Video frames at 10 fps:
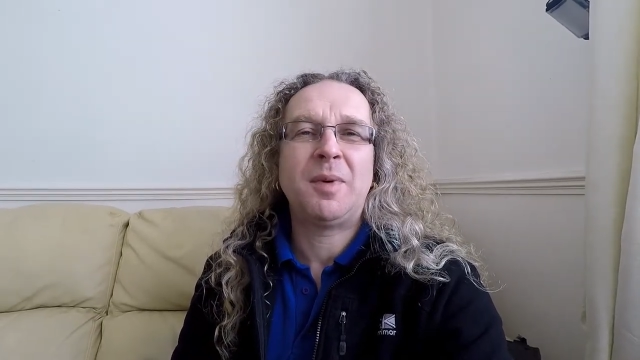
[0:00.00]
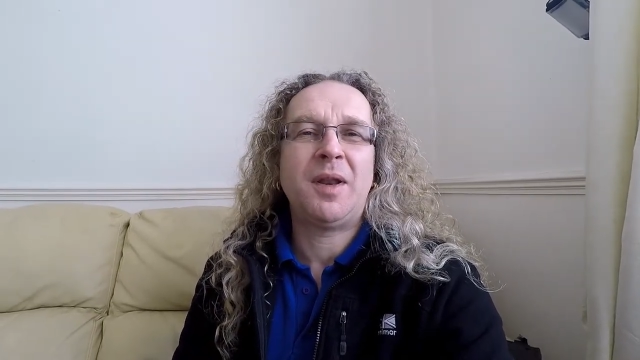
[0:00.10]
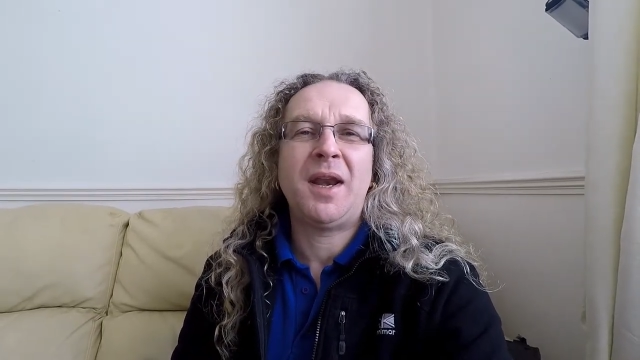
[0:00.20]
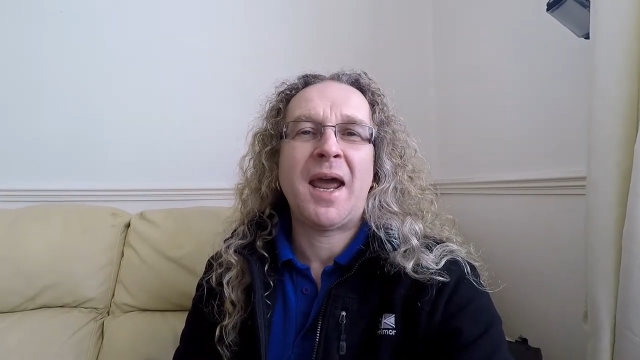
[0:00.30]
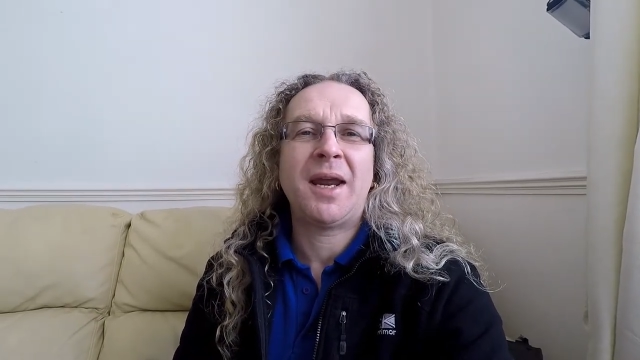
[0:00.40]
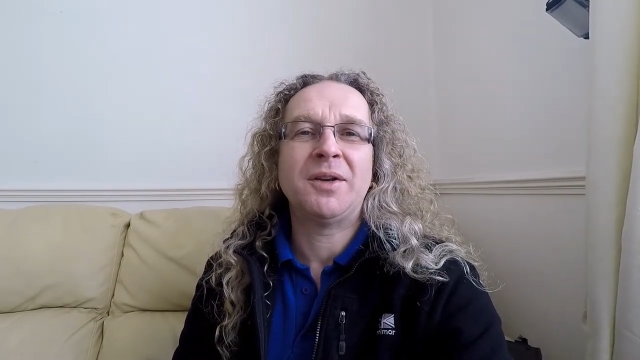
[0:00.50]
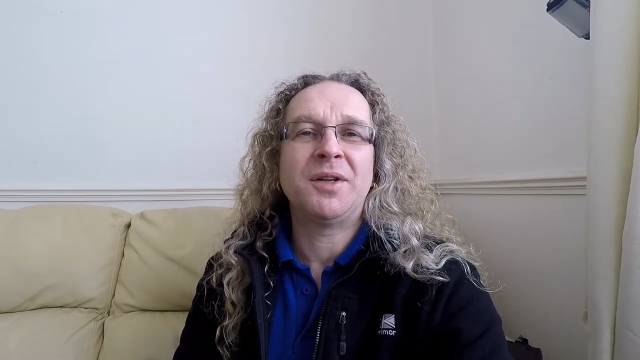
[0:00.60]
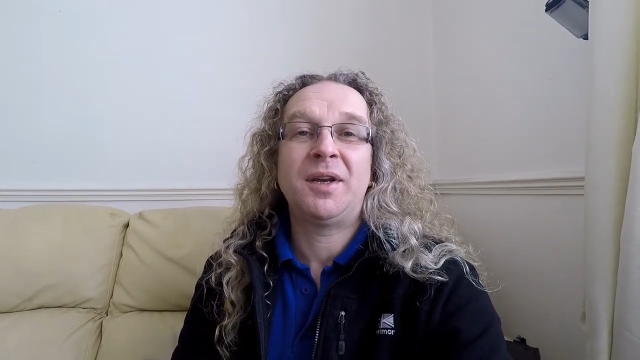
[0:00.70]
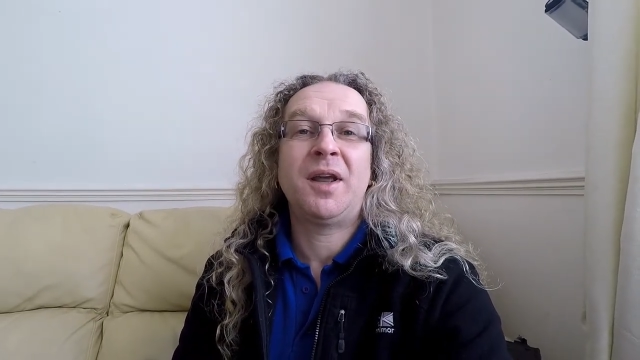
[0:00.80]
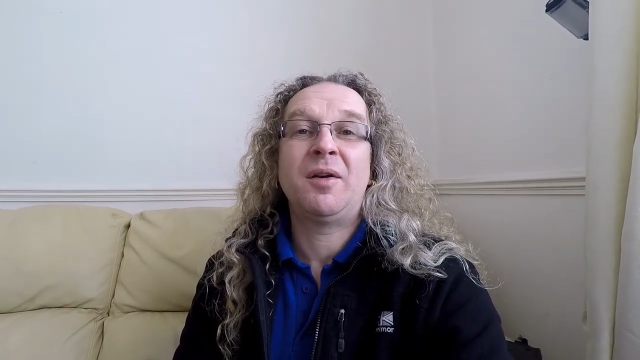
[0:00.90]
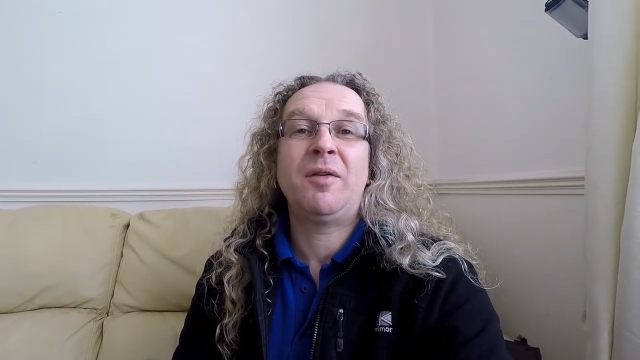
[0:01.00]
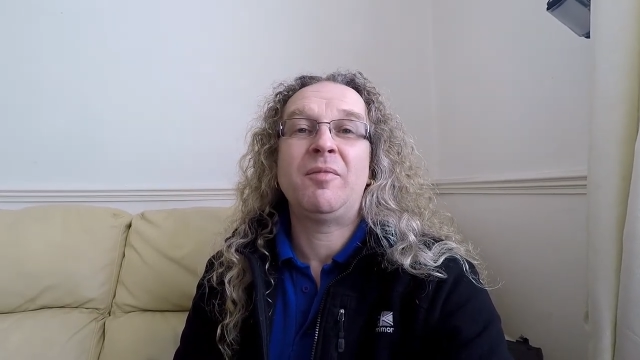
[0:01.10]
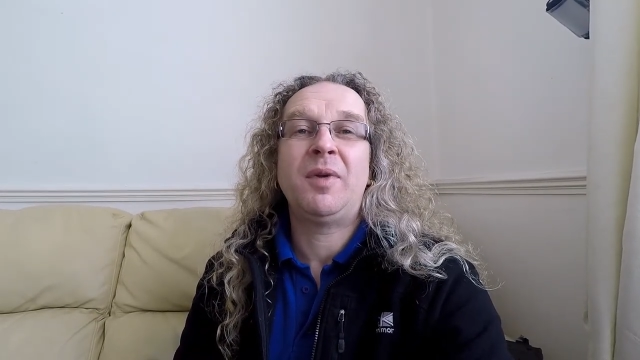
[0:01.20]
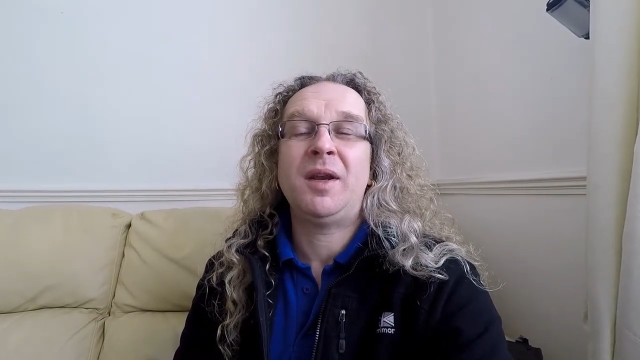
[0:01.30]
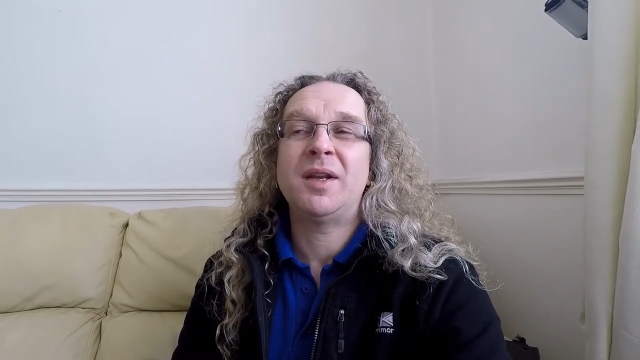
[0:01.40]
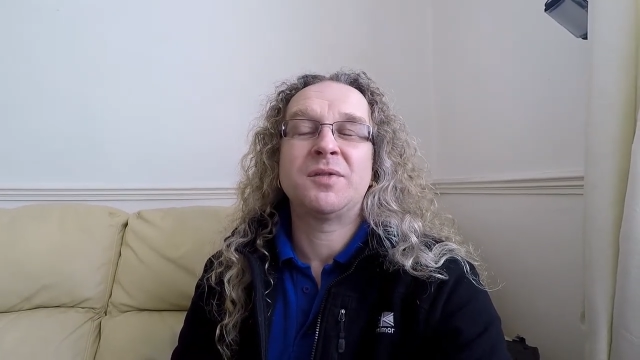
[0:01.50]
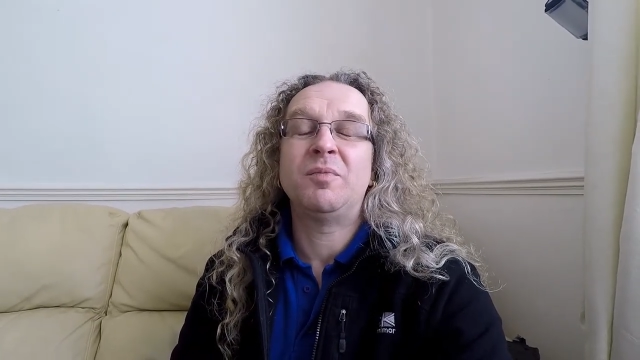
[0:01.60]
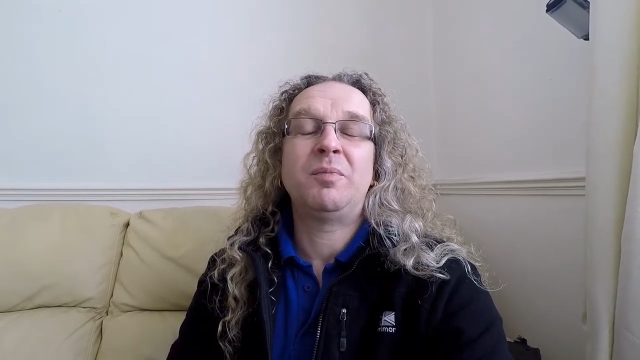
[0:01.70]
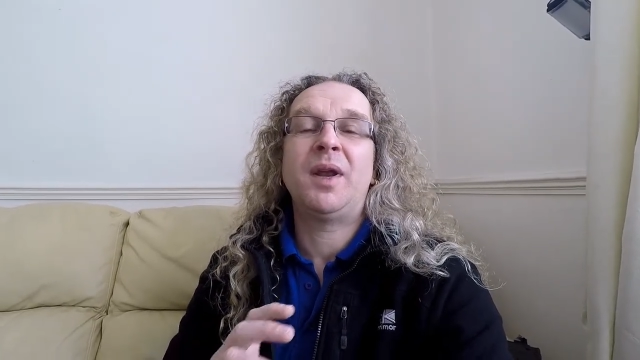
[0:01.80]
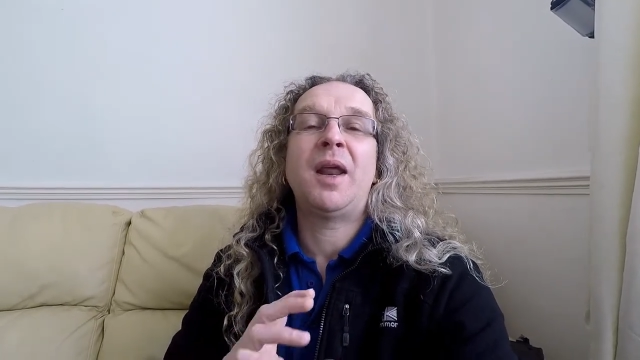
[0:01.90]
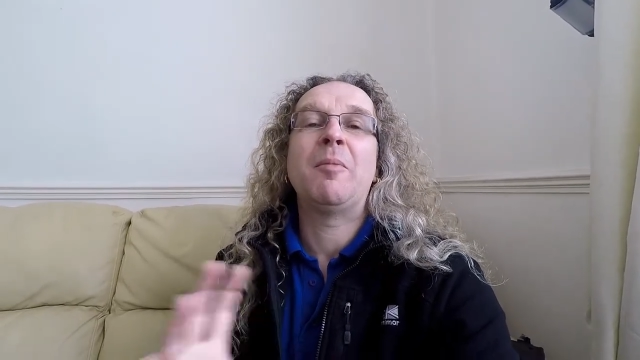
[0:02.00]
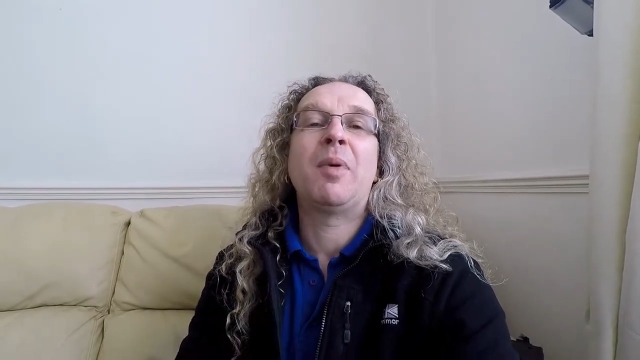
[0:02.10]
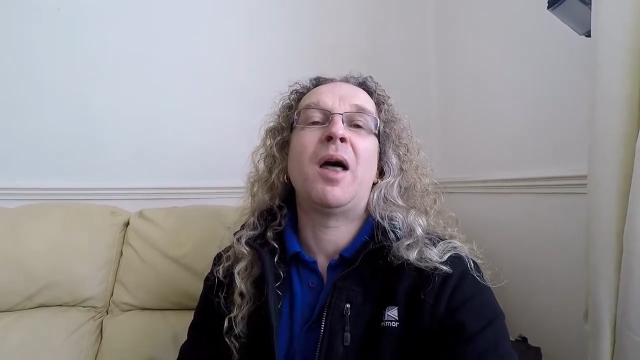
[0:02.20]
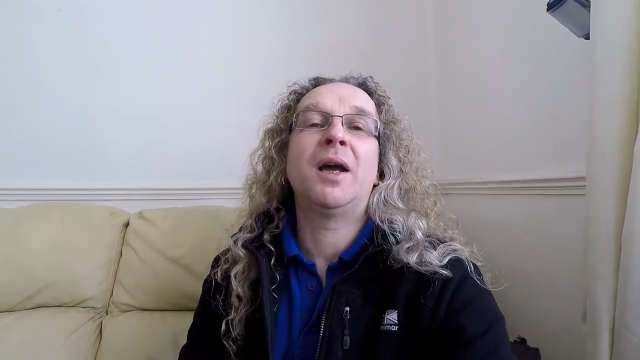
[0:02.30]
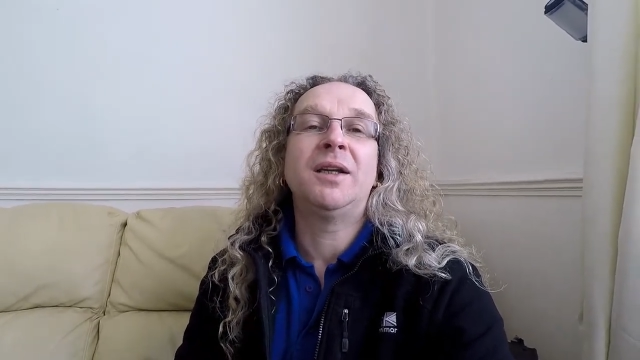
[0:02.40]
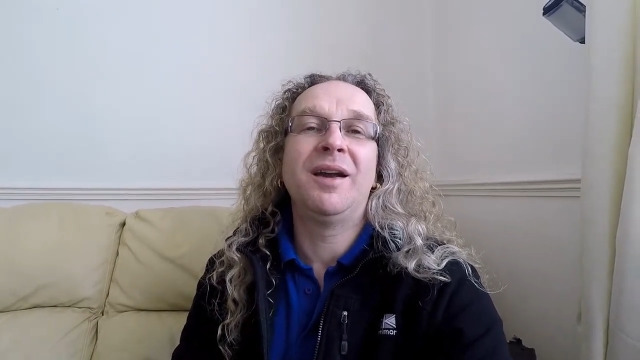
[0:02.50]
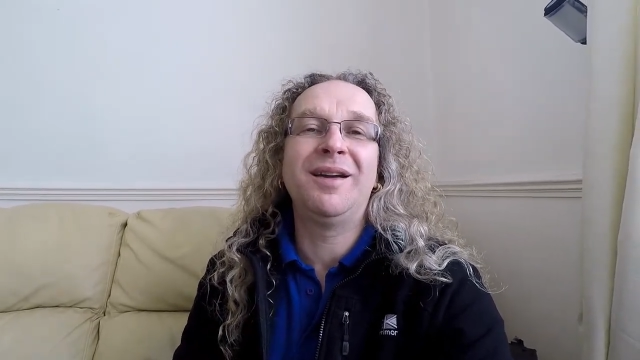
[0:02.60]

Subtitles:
but they're knackered. They don't play.